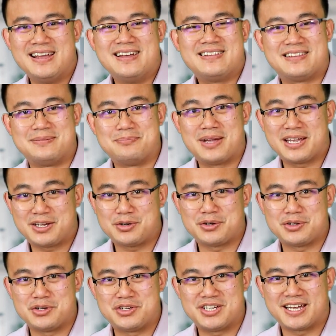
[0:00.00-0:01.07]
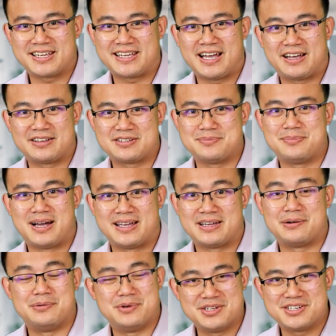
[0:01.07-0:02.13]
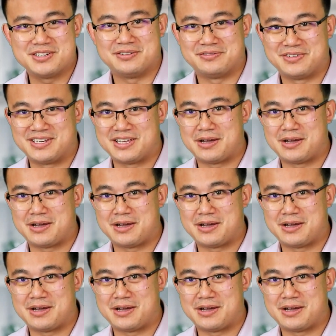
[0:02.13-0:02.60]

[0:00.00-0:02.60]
then make sure you check out my original video